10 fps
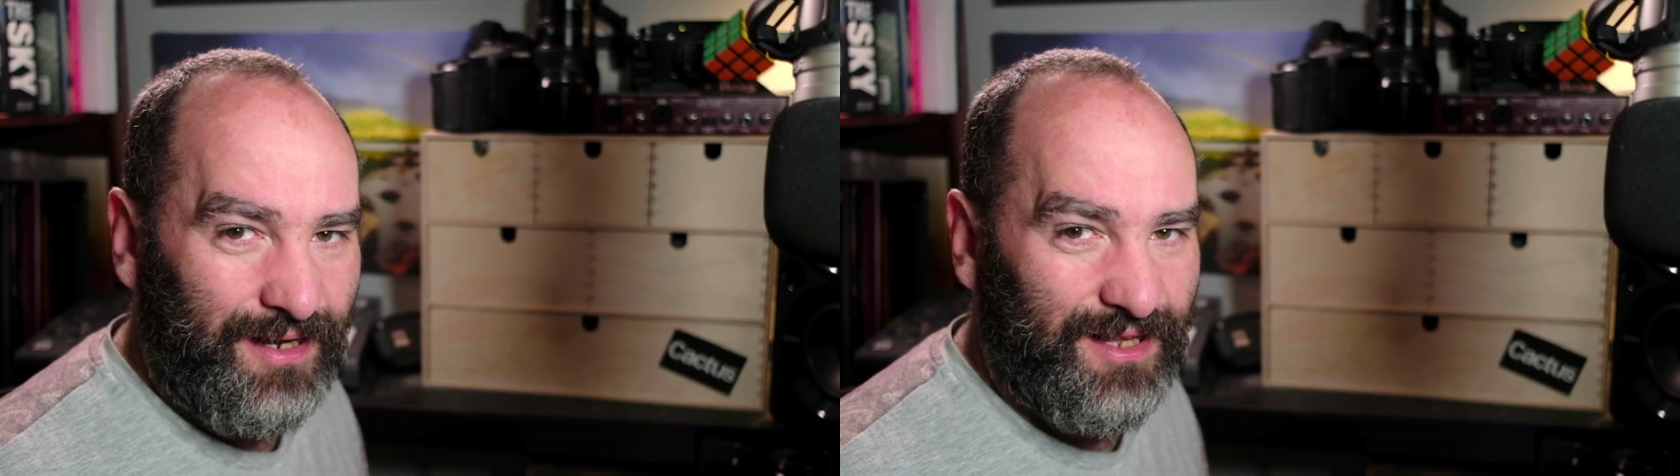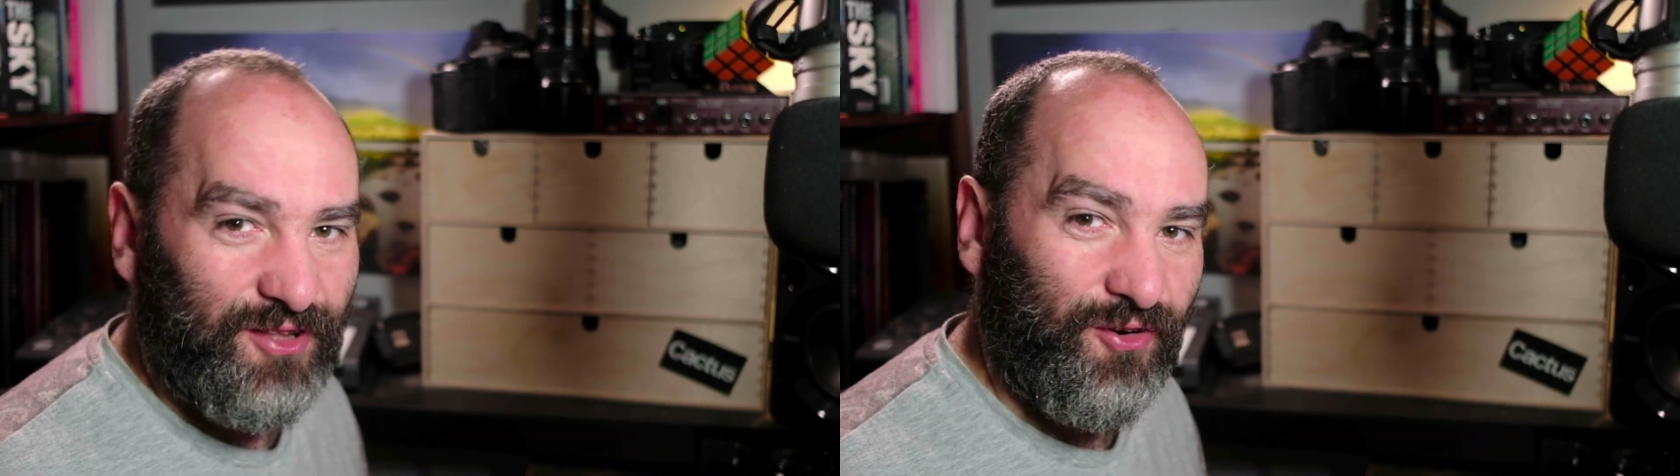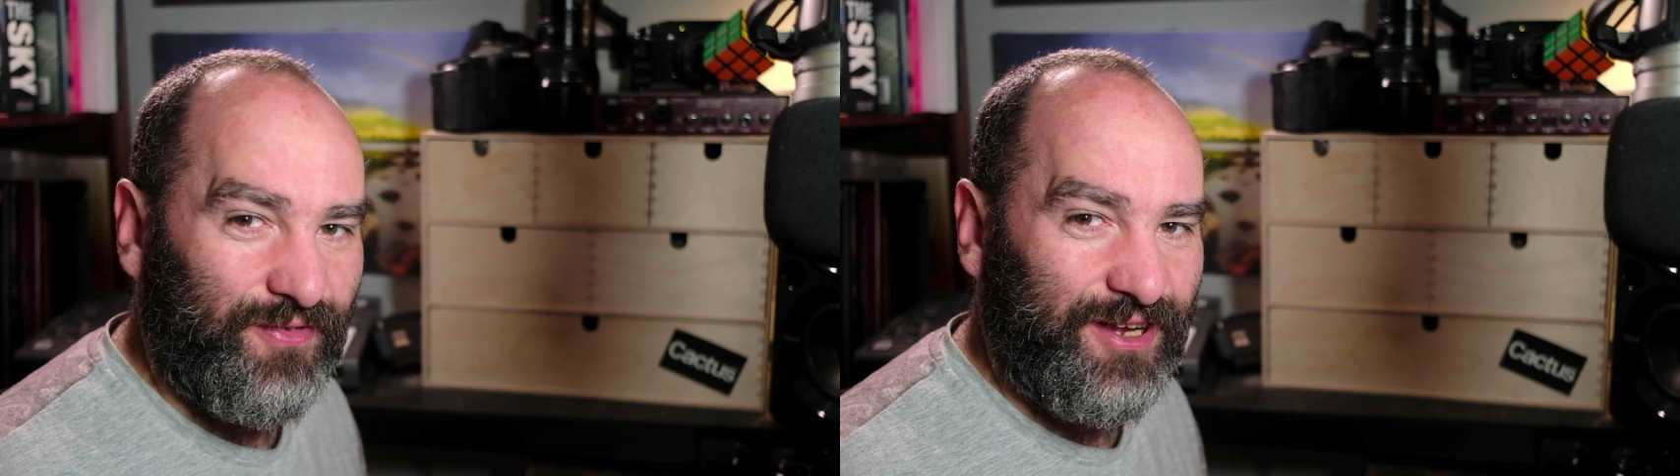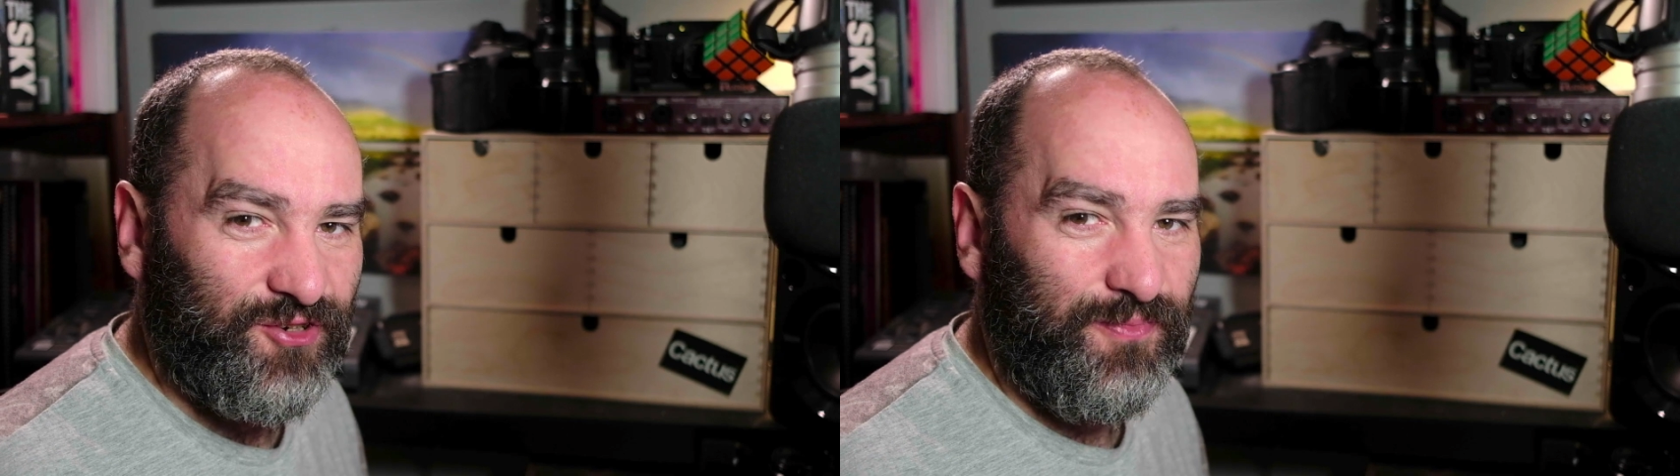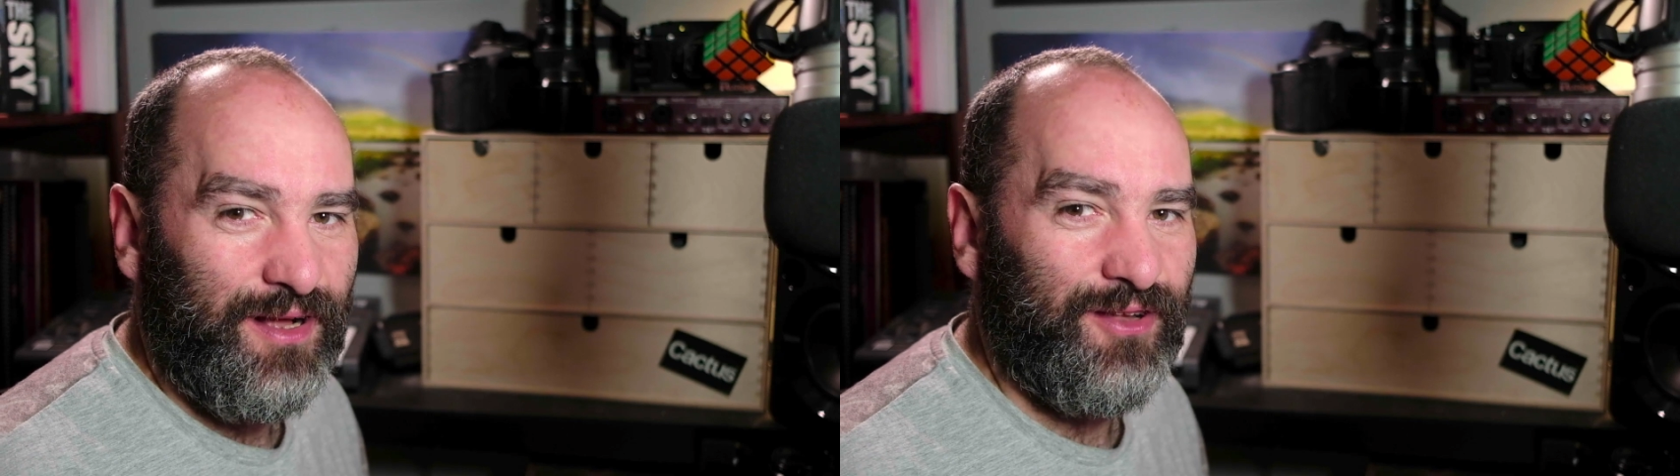and hit the
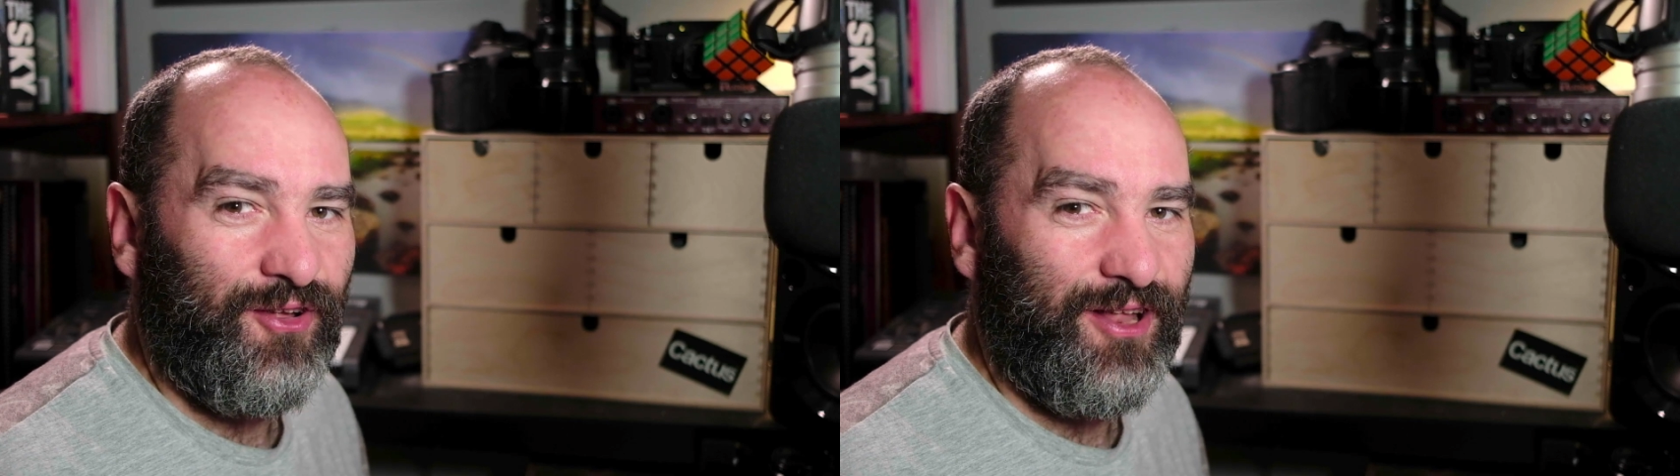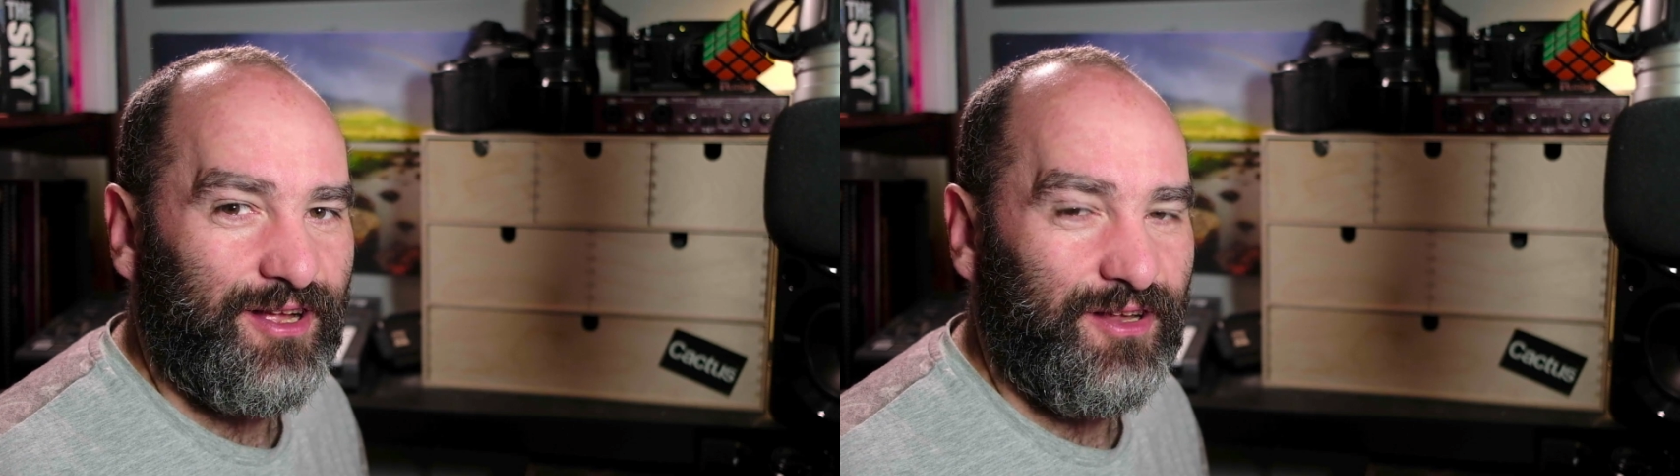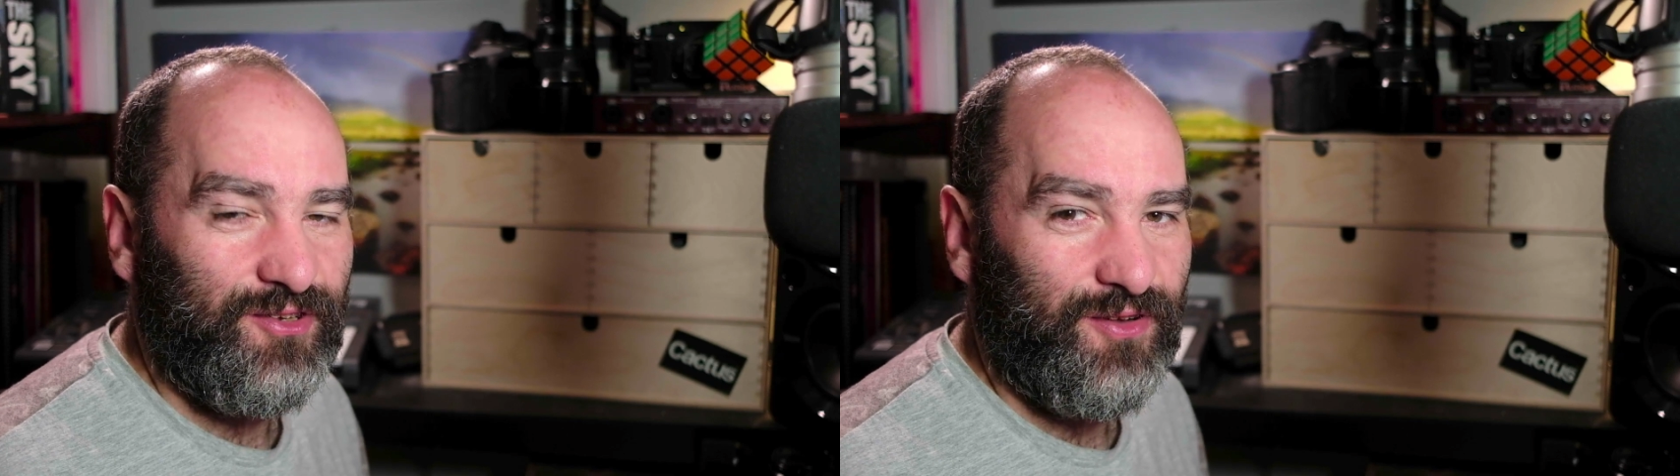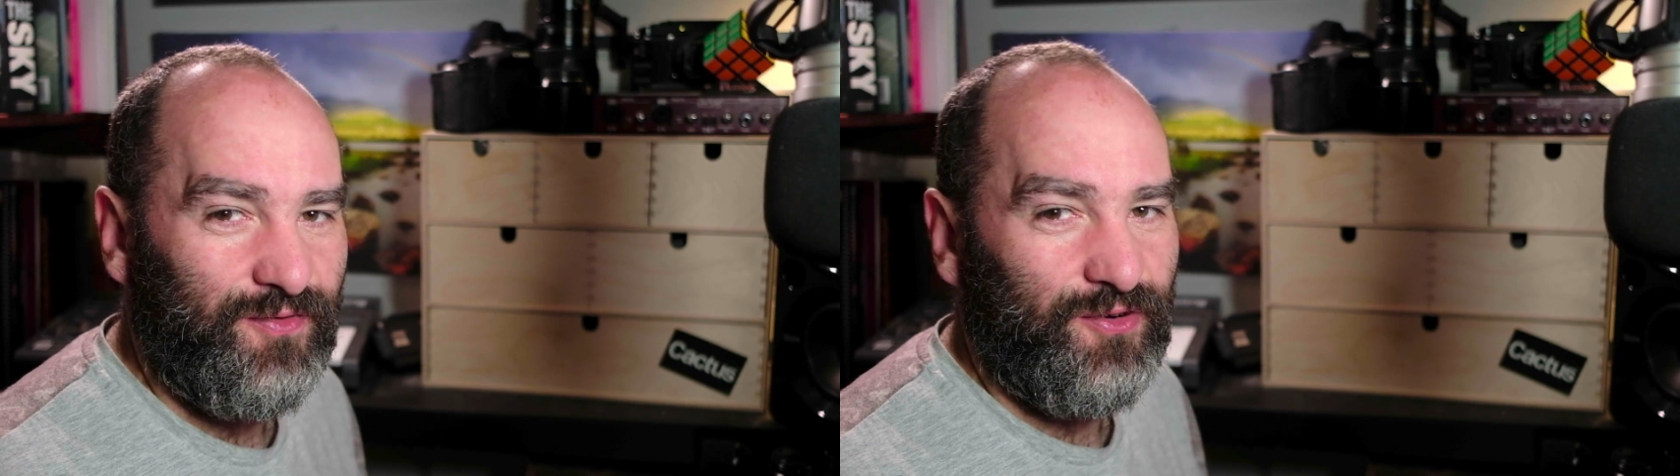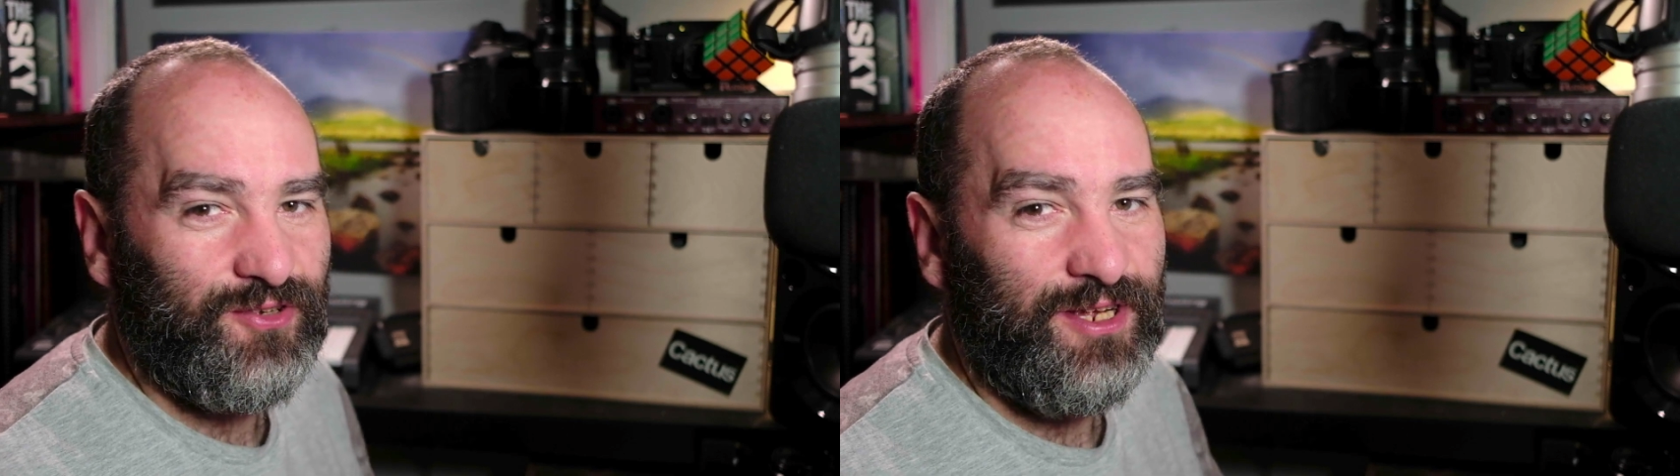notification bell and all that kind of
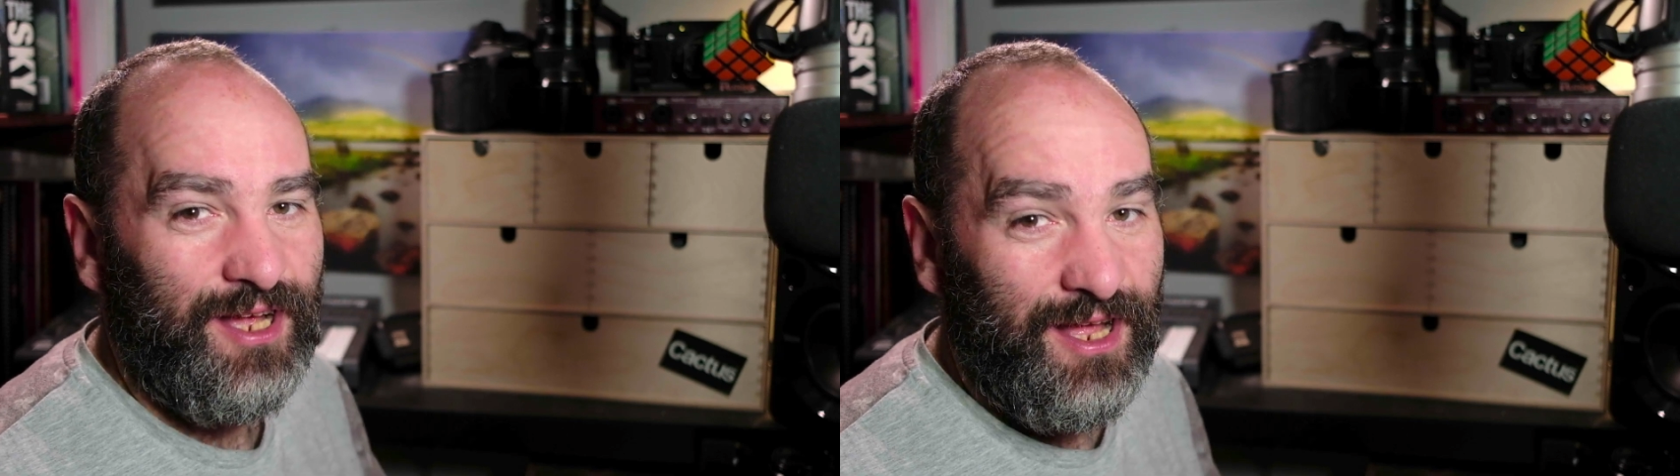stuff, folks.